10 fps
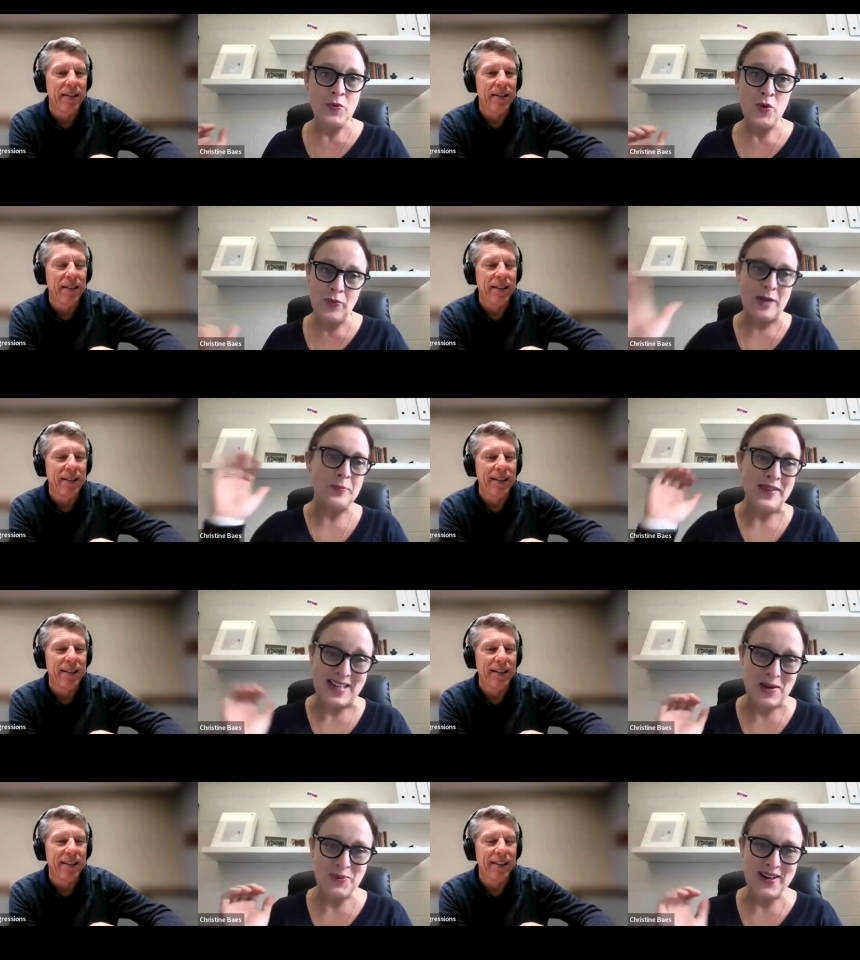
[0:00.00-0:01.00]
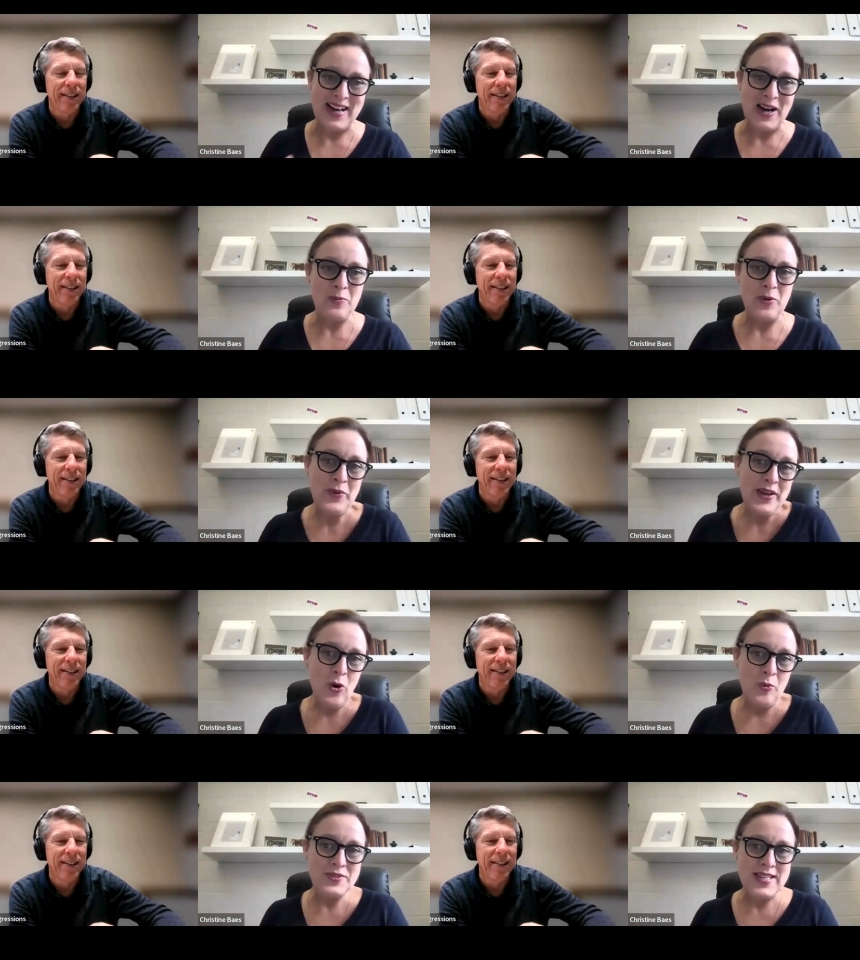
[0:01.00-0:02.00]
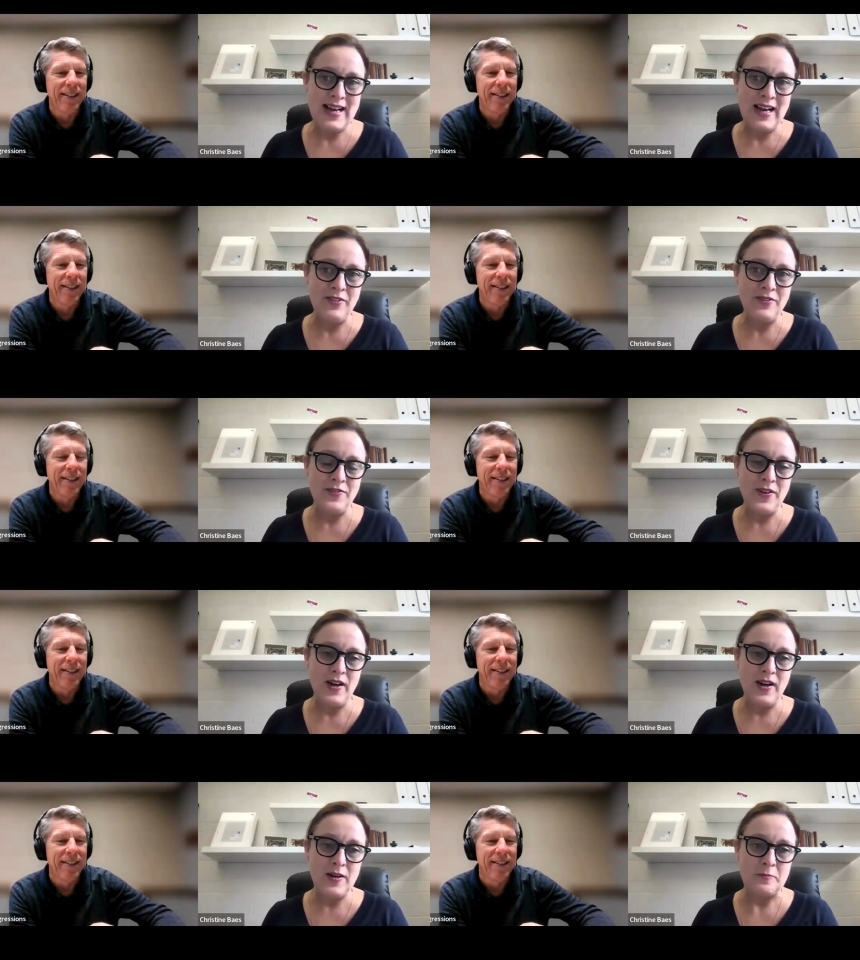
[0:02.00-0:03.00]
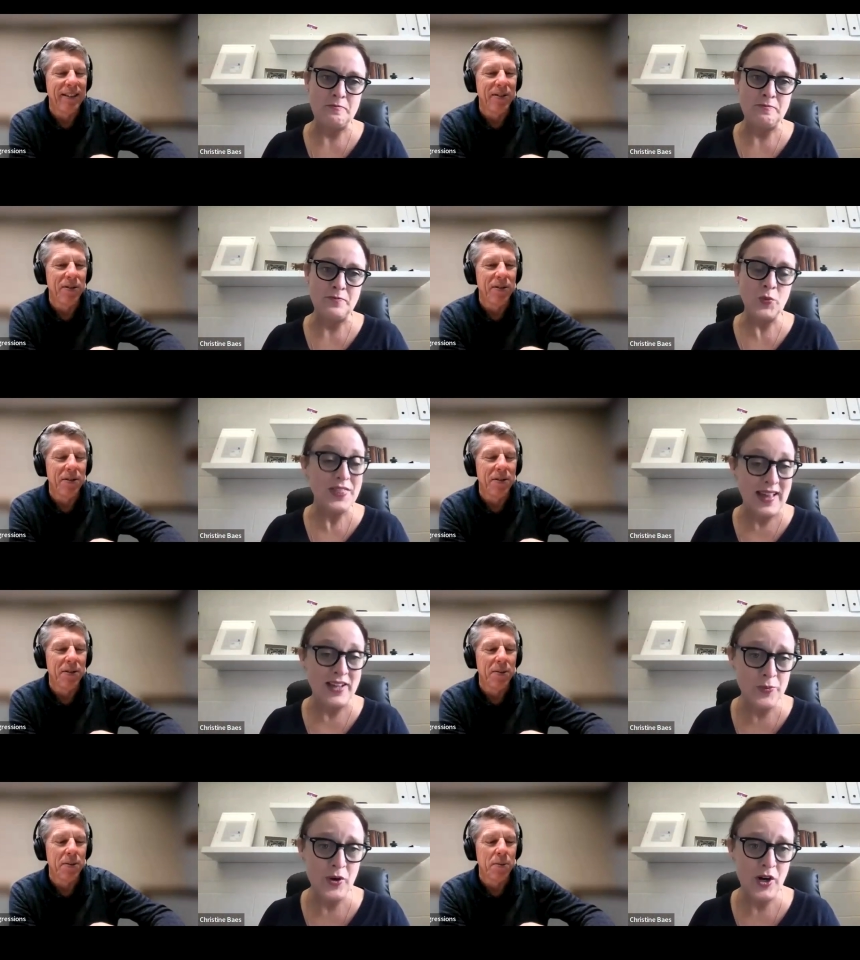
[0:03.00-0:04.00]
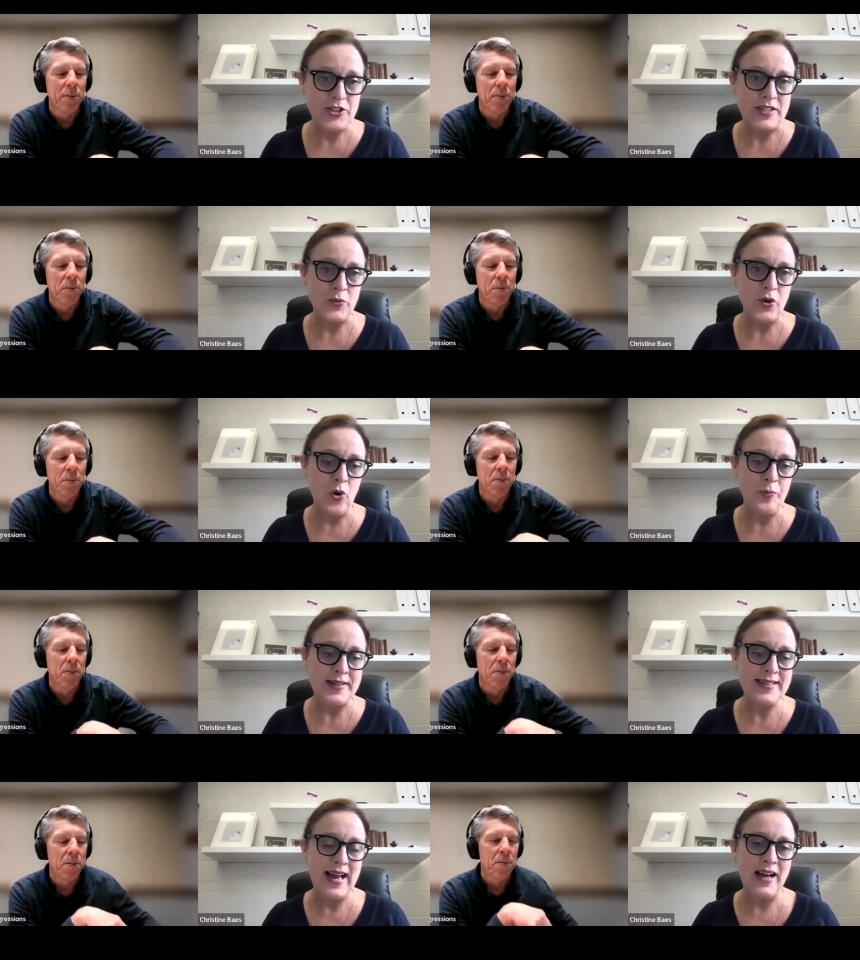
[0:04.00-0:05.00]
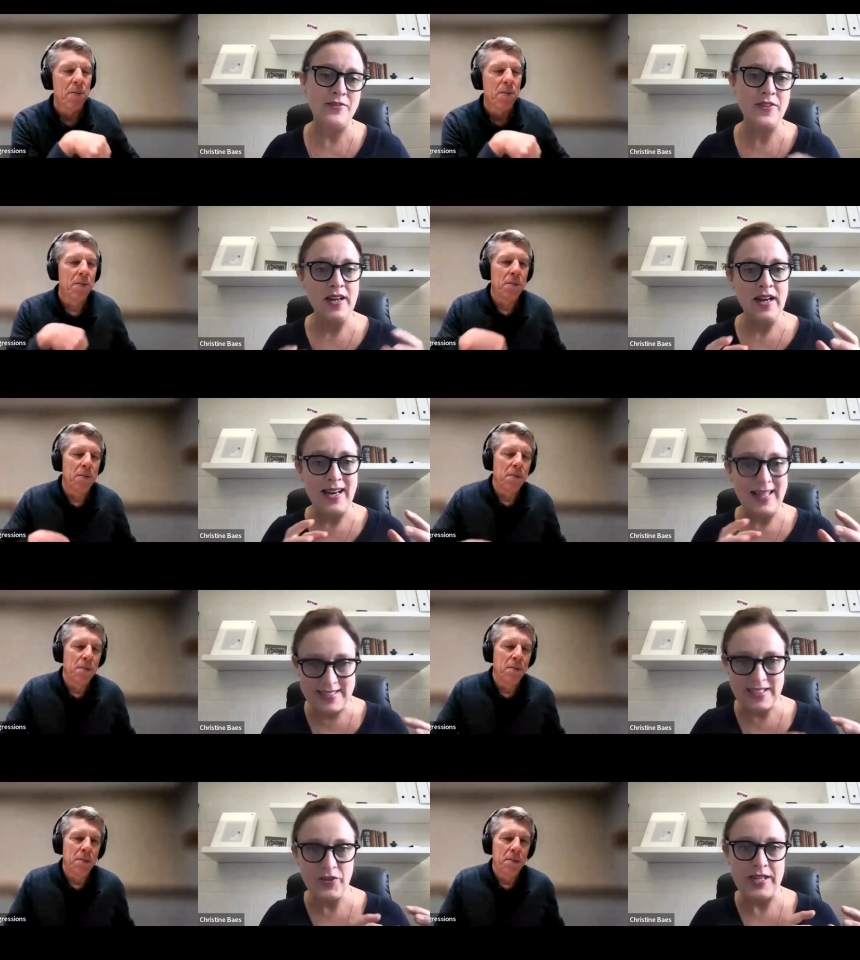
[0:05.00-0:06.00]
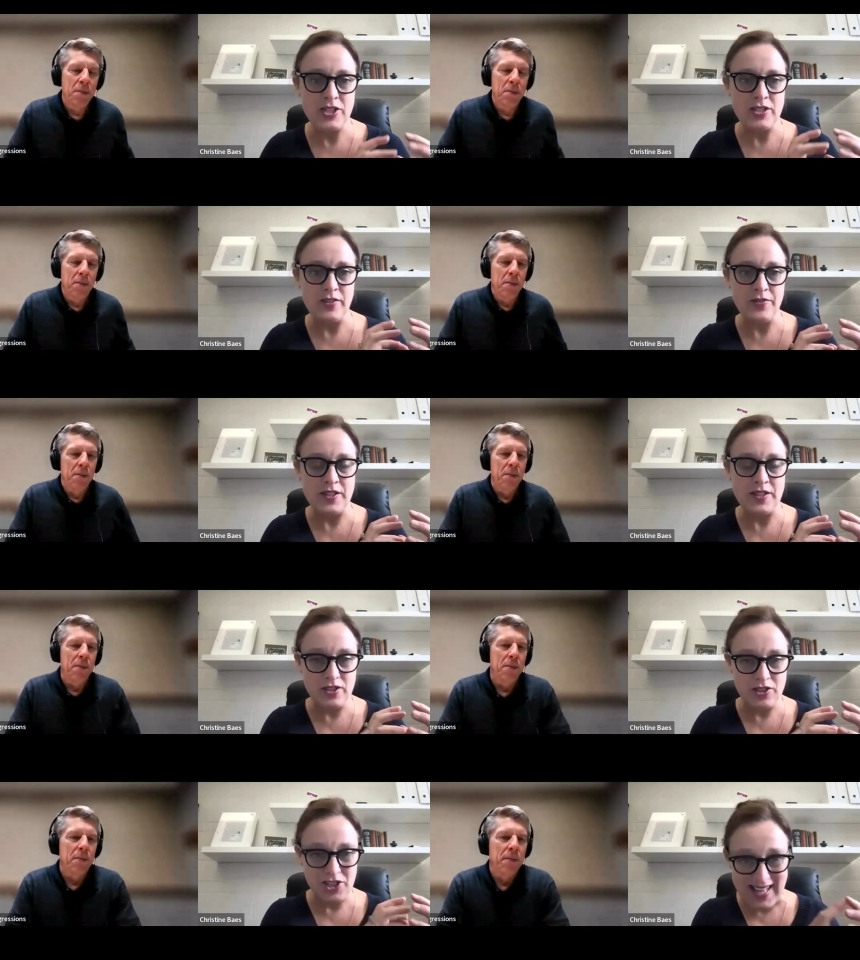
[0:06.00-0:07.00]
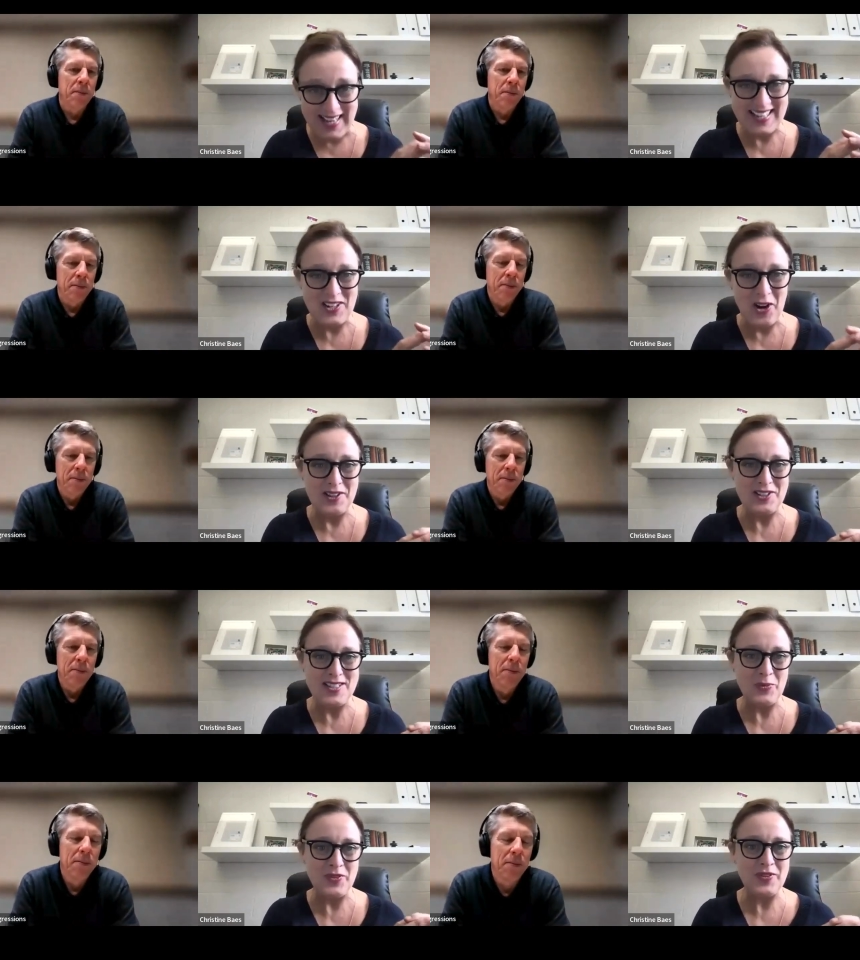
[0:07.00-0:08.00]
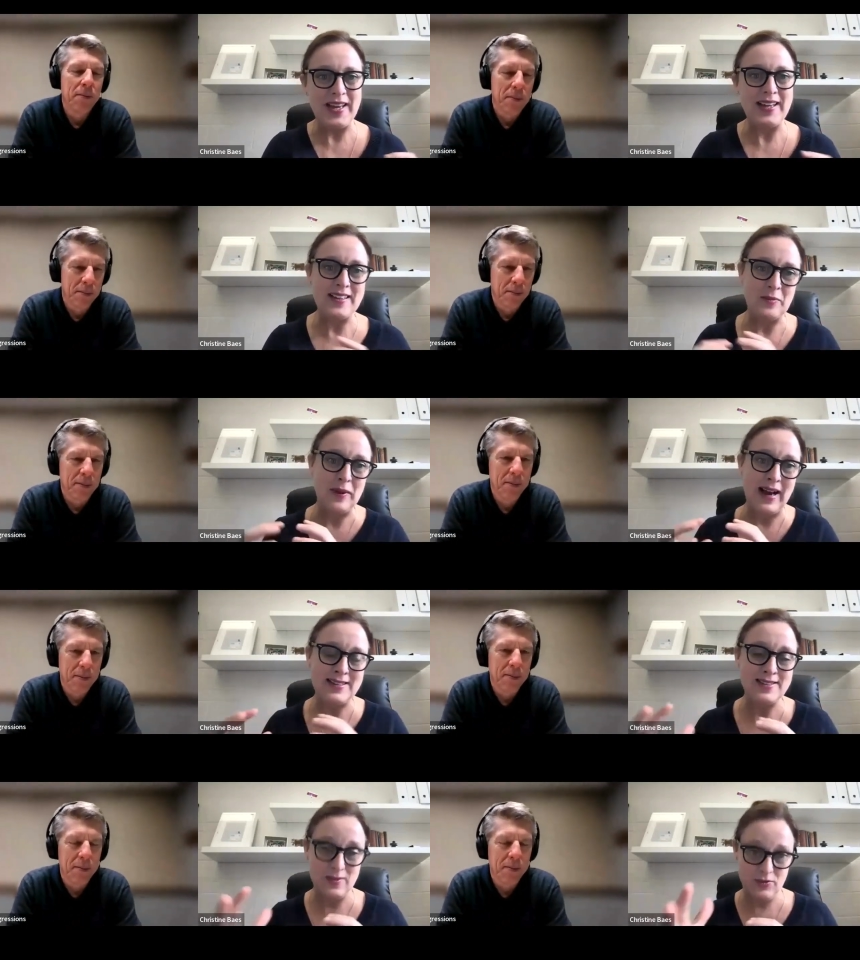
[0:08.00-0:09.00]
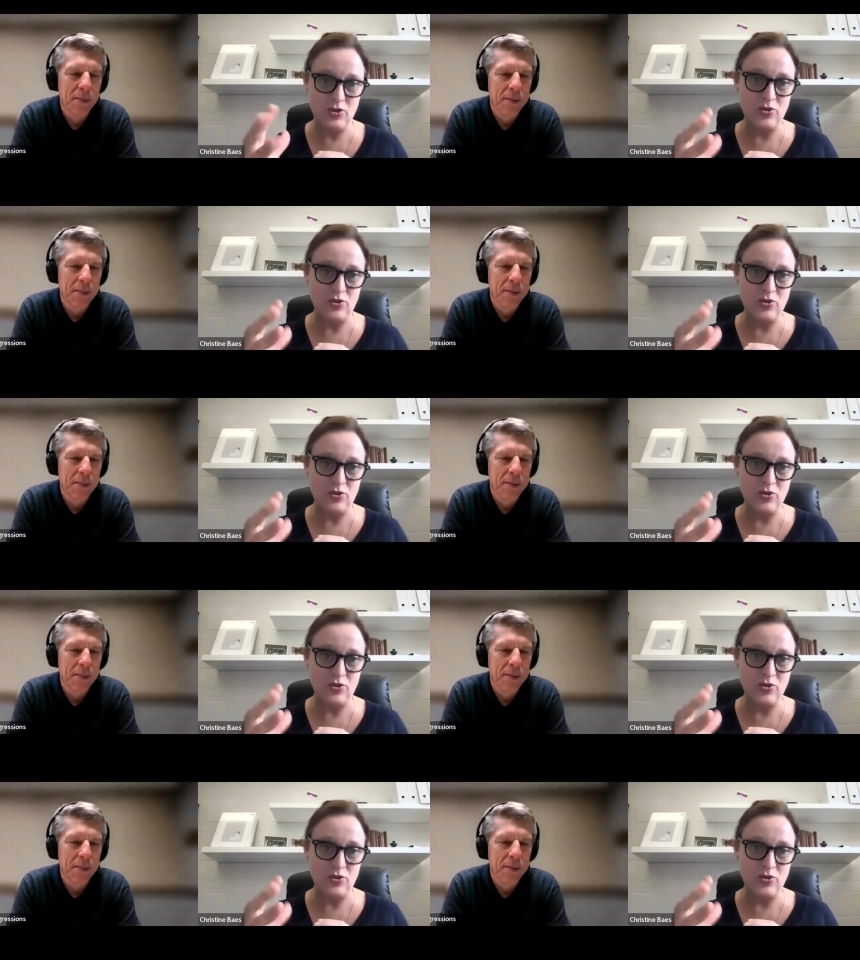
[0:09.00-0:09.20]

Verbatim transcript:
Speaker 1: We're ramping it up right now, but we hope to have um, with that new project, we're hoping to have an integration of the genetic knowledge that we've gained in the past mm-hmm.